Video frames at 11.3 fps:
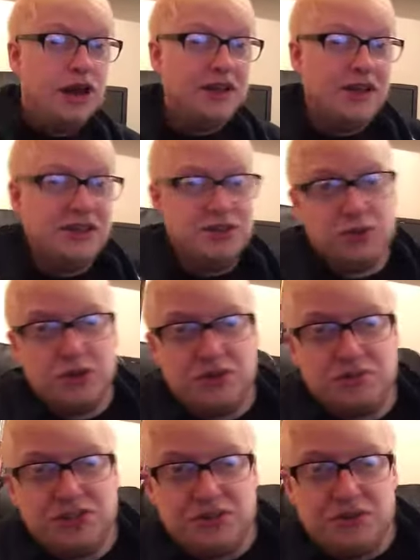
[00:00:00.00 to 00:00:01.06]
Hi guys,
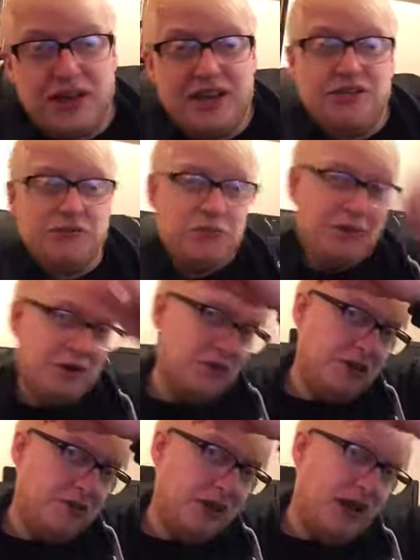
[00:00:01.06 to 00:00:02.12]
welcome to another beer
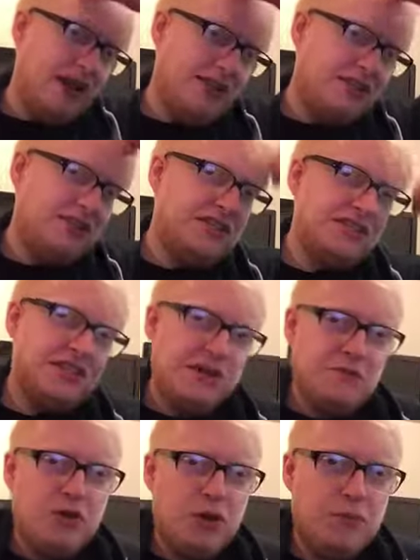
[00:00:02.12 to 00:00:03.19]
review, and today
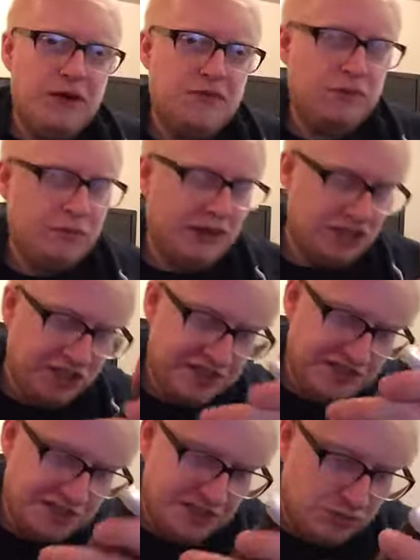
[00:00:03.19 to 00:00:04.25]
we've got a beer from
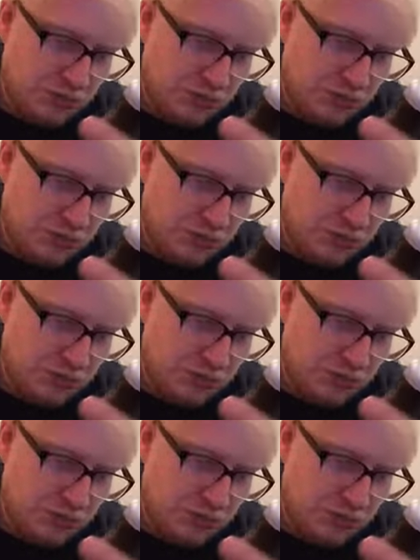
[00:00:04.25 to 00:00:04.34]
Manchester.